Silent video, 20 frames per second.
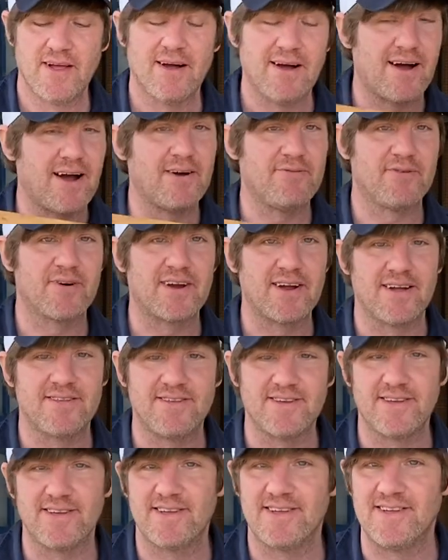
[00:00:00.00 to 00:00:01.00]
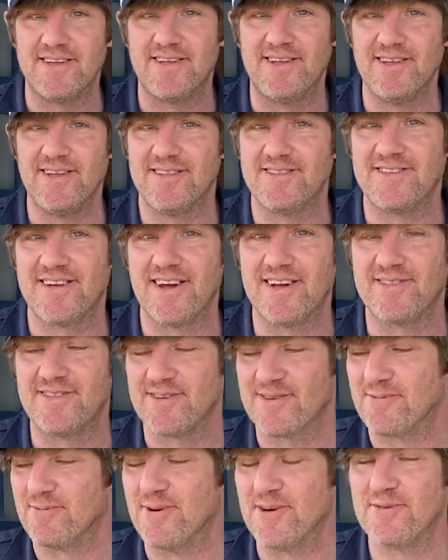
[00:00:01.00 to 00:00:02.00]
I forgot to take
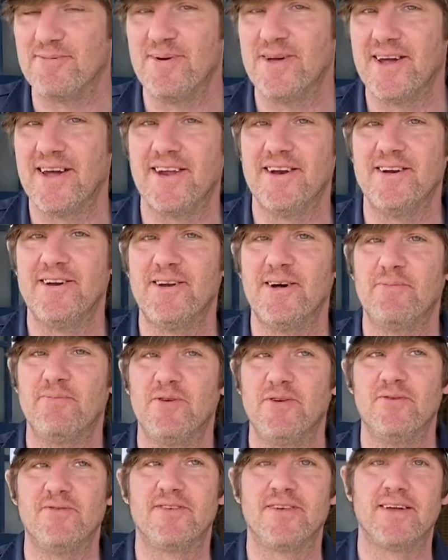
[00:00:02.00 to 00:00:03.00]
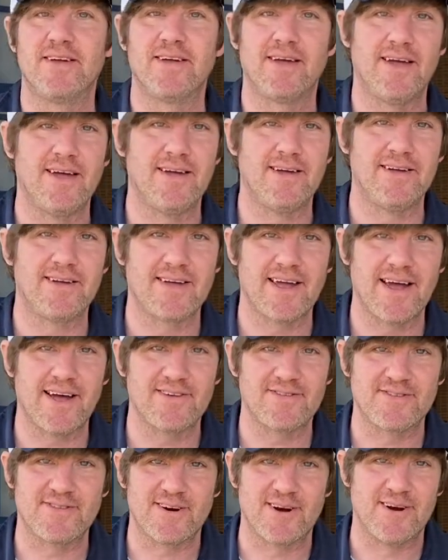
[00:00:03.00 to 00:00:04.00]
this with me. I ended up using a
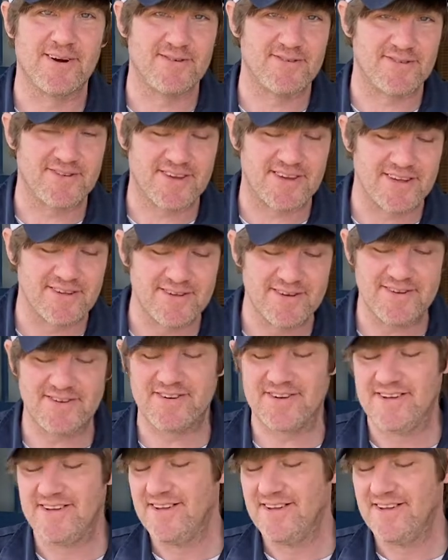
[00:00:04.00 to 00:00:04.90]
cast iron skillet.